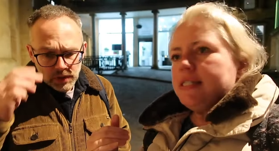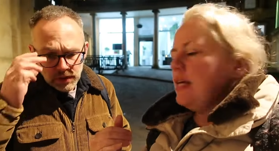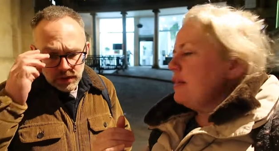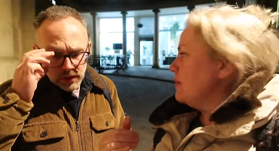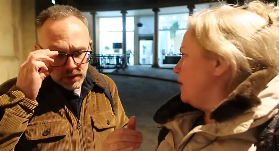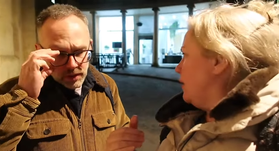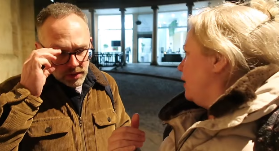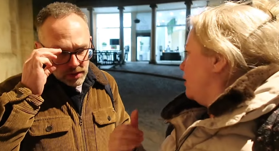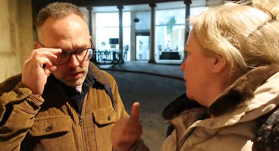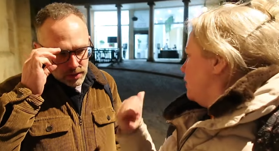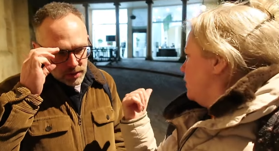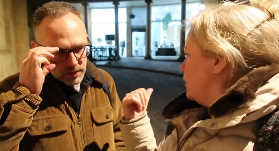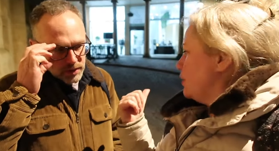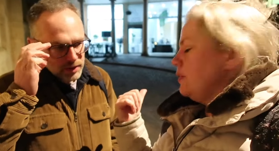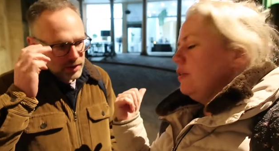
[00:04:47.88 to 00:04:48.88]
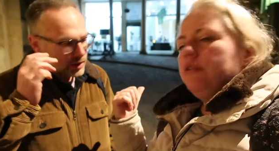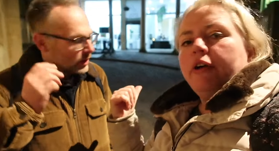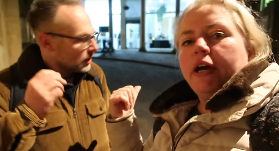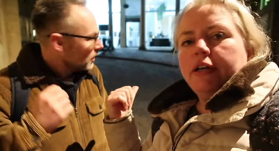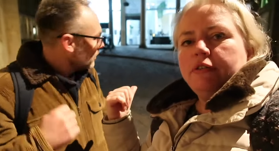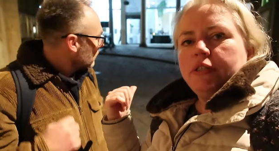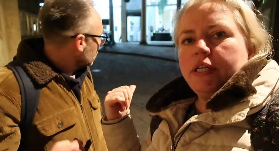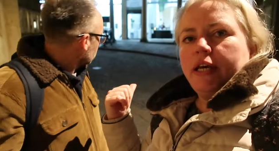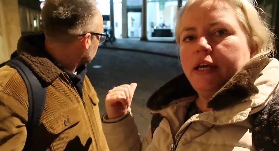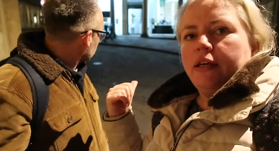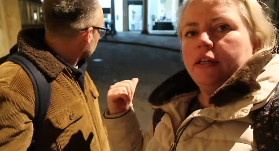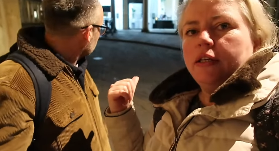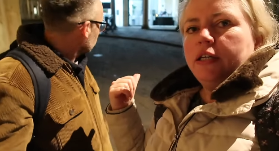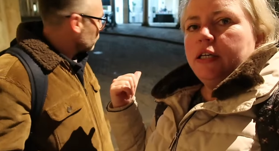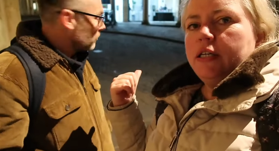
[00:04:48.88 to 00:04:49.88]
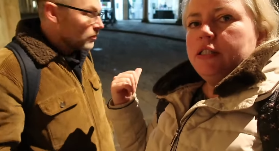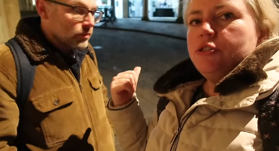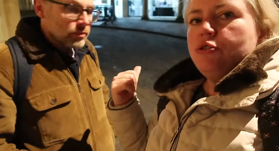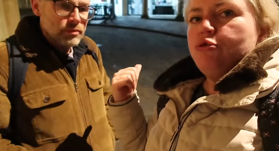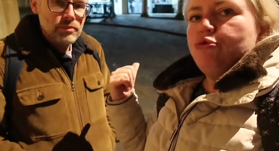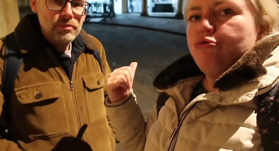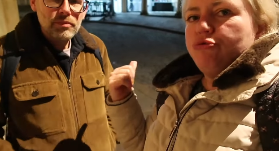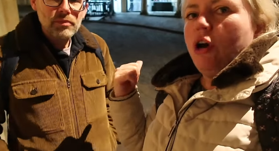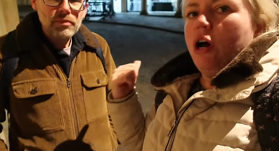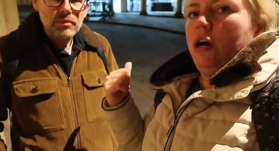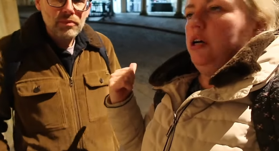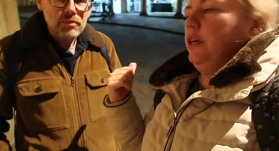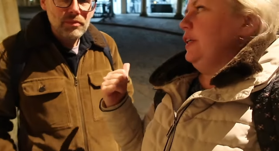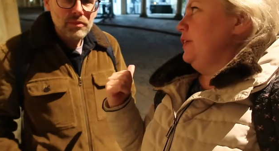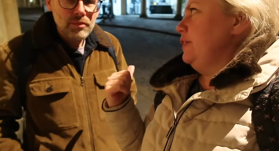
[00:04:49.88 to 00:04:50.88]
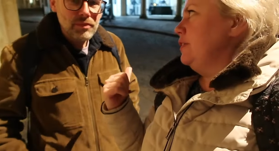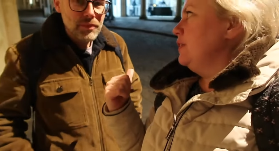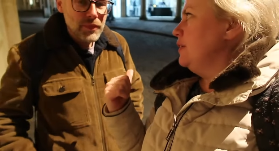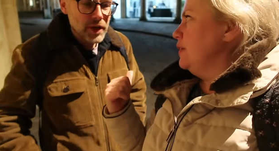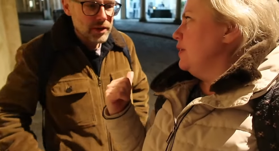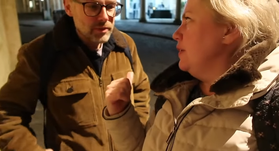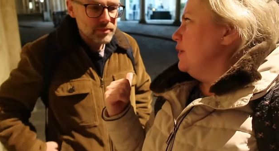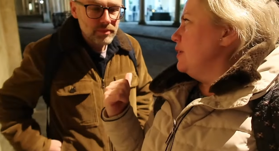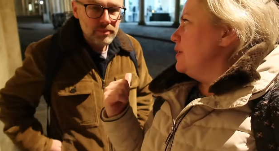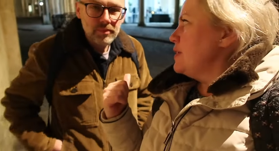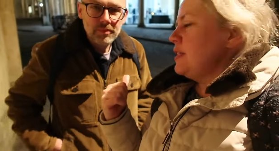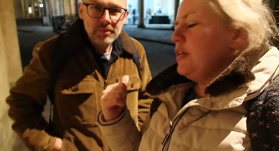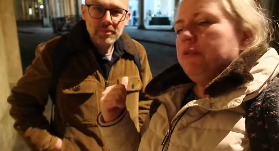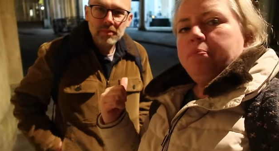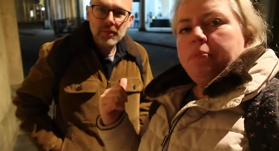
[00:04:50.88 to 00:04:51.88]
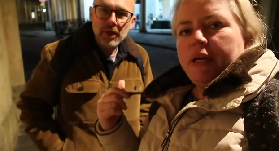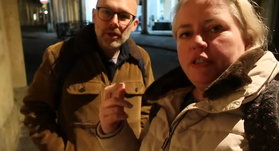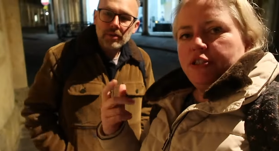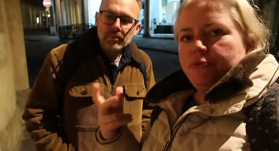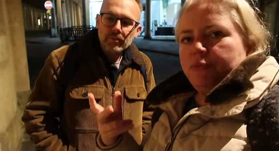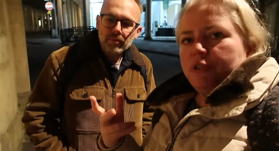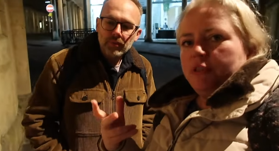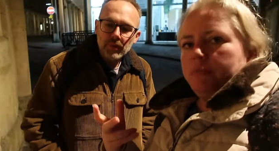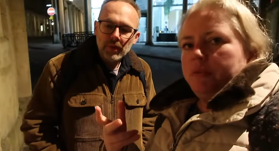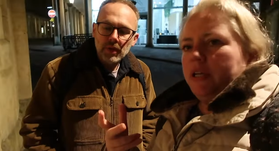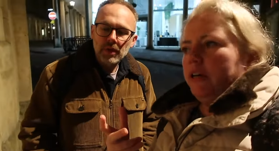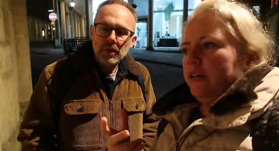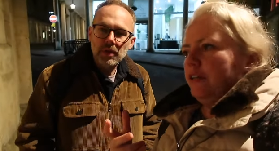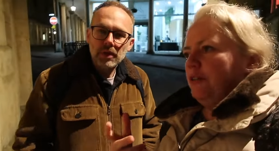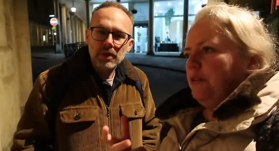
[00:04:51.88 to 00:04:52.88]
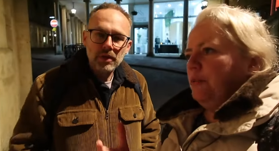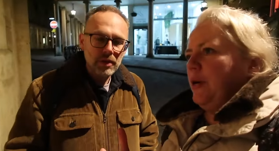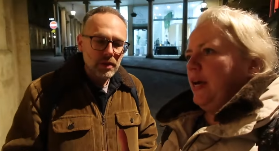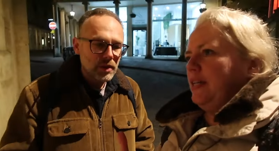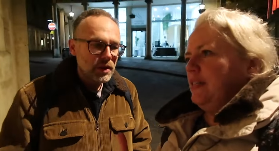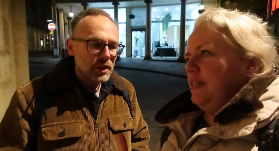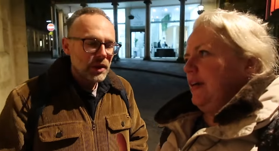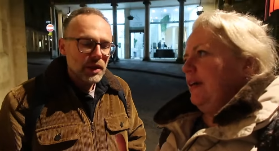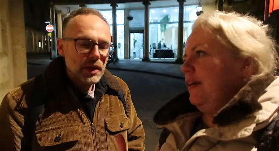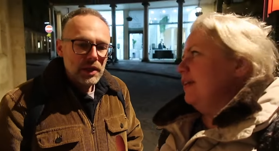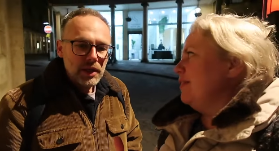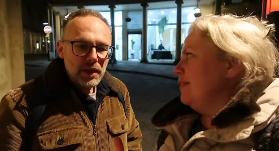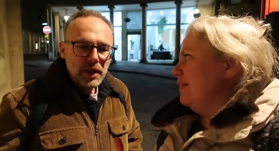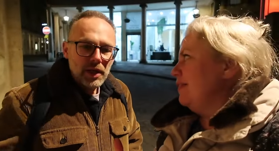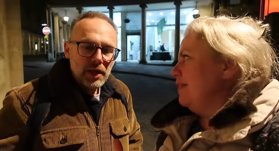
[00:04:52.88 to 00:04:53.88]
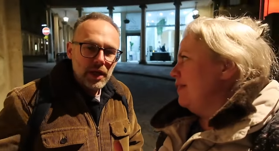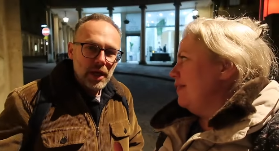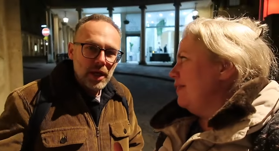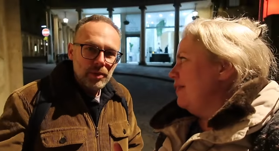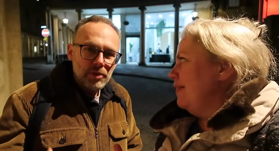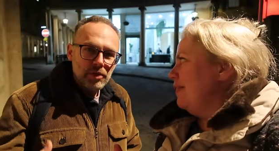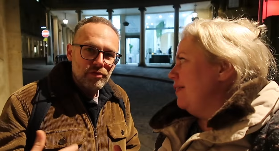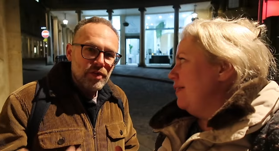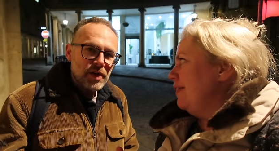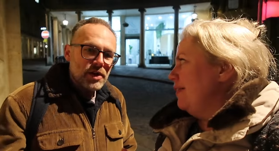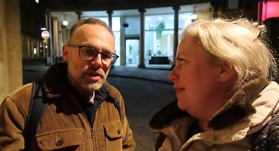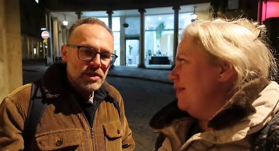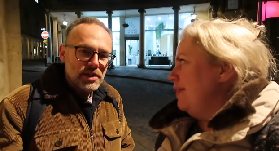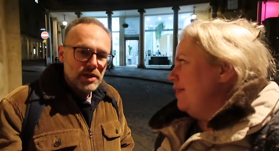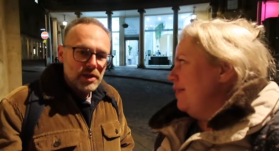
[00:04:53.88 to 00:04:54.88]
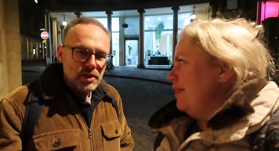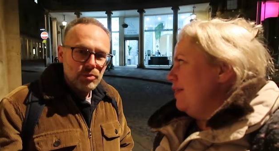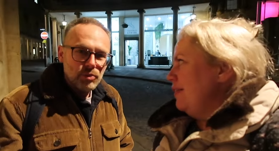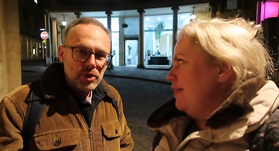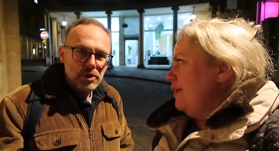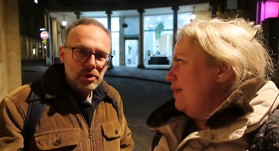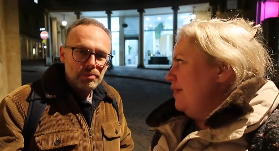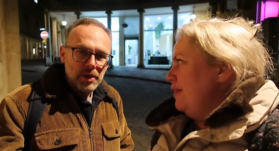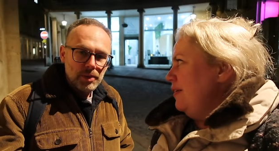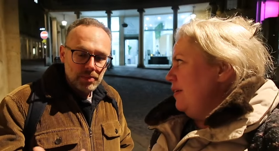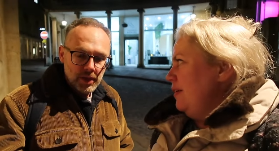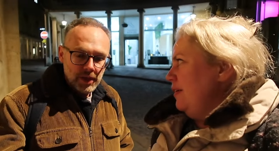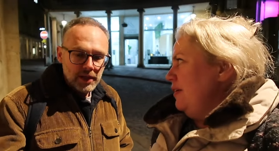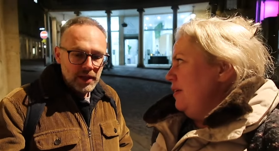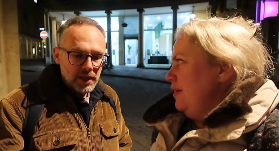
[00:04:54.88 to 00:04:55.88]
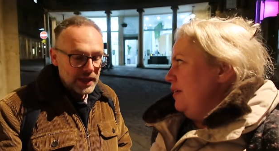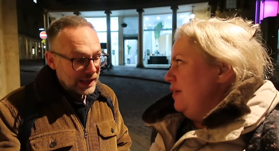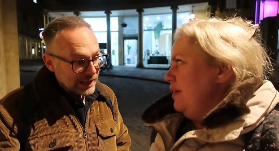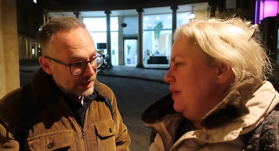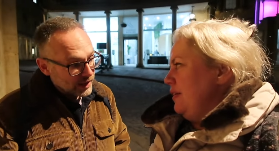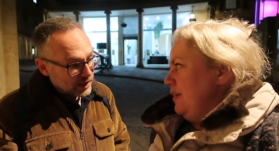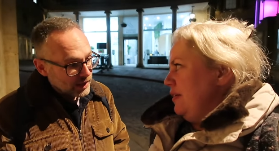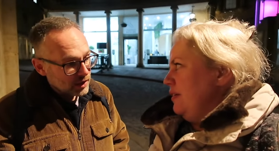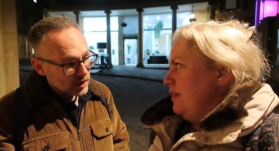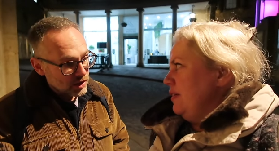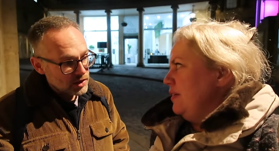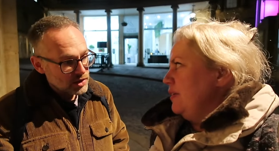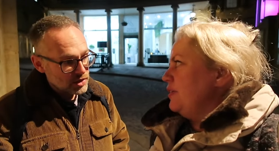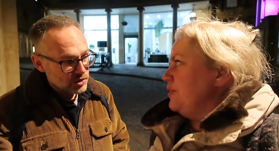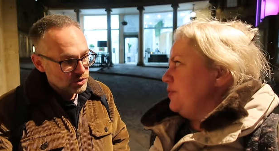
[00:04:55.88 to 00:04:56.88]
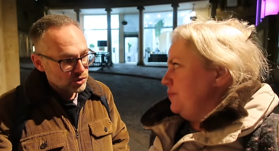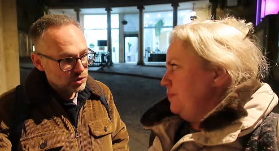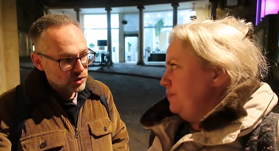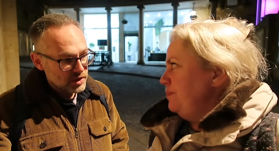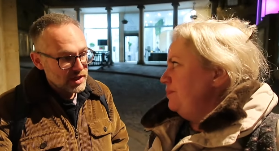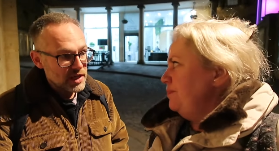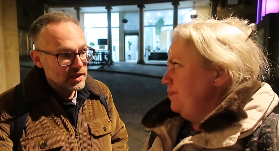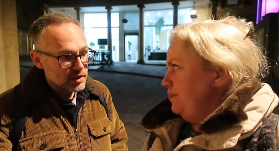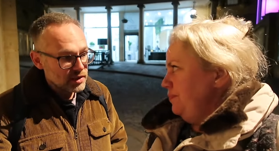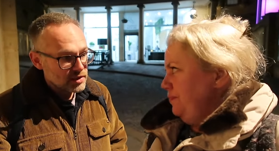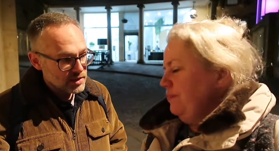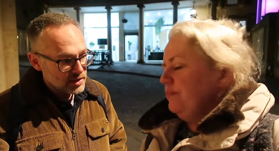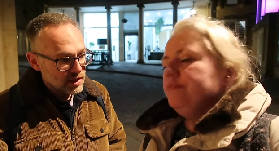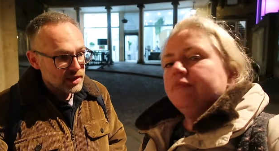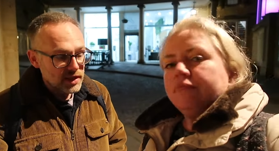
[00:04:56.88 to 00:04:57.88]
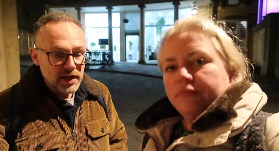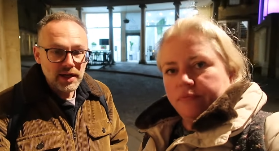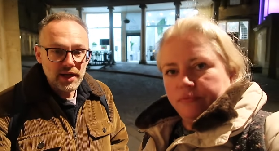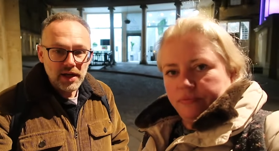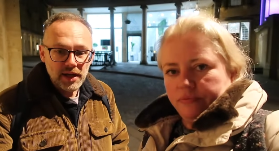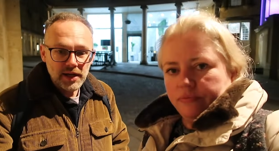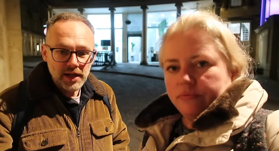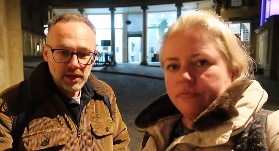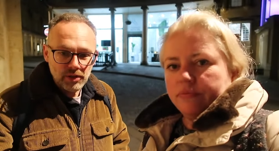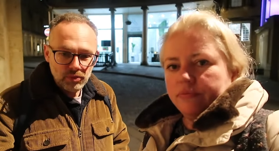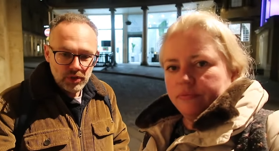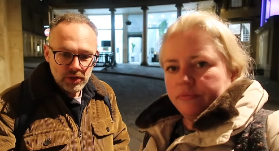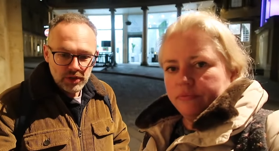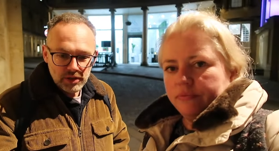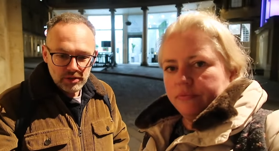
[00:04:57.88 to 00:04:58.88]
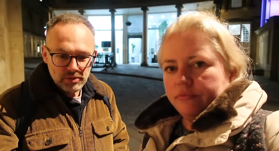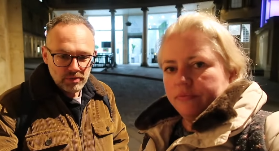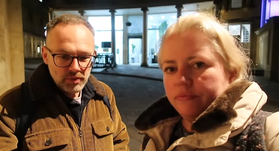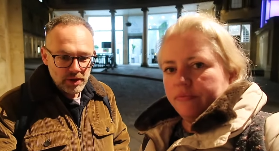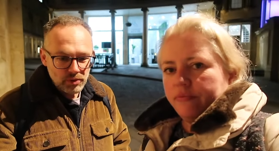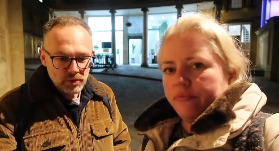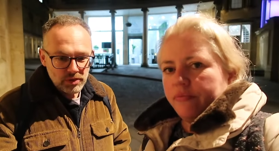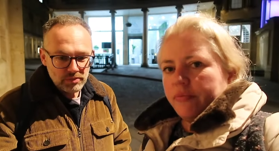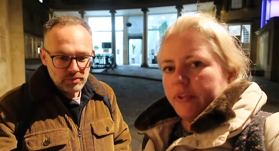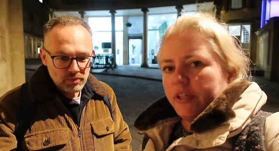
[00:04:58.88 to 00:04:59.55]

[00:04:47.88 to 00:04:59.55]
Speaker 1: said that, look at the ground here, it's dry. Yeah. So imagine what it would be like on a wet day.
Speaker 2: Yeah, um, in fairness, there were people in there cleaning. I saw attendants in there, mm. and they were they were